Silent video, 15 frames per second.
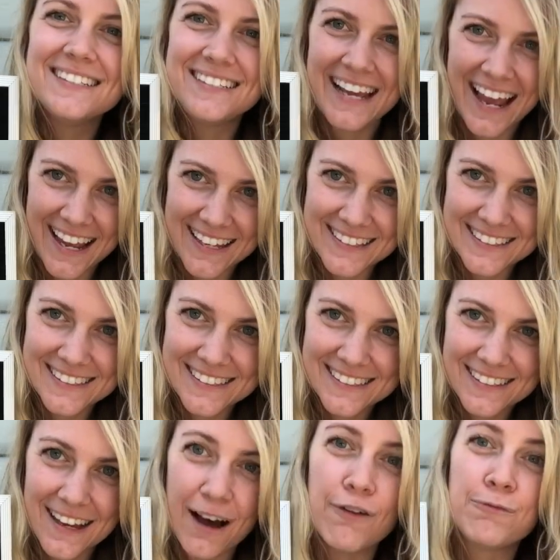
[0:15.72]
days
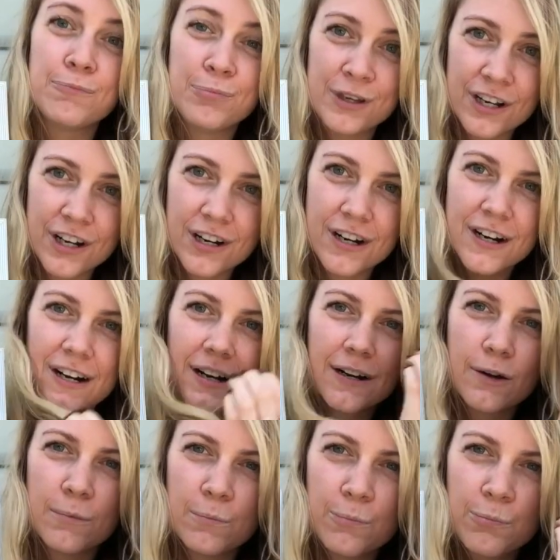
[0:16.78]
of pure
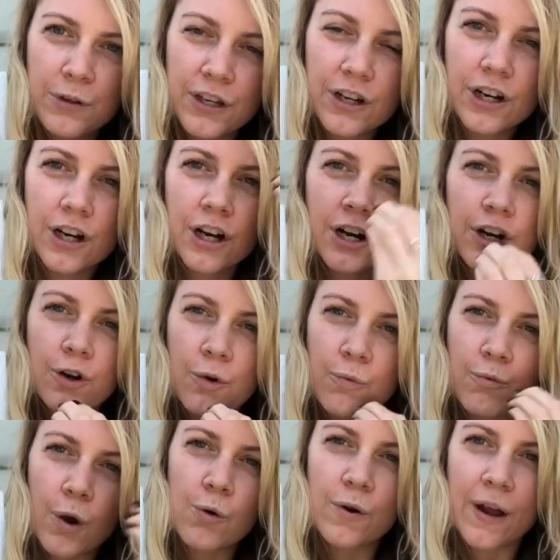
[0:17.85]

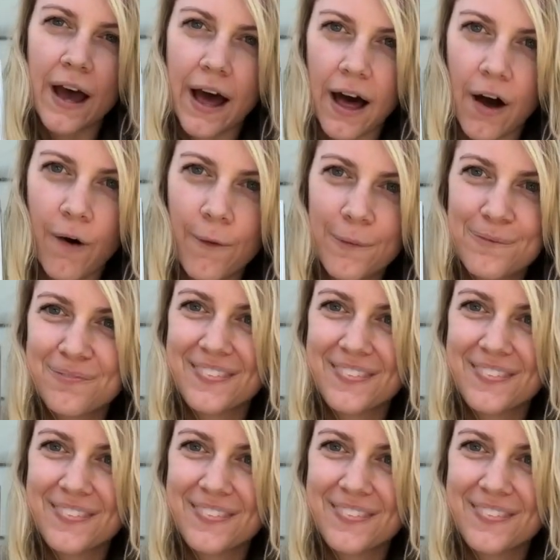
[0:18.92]
Corona hell,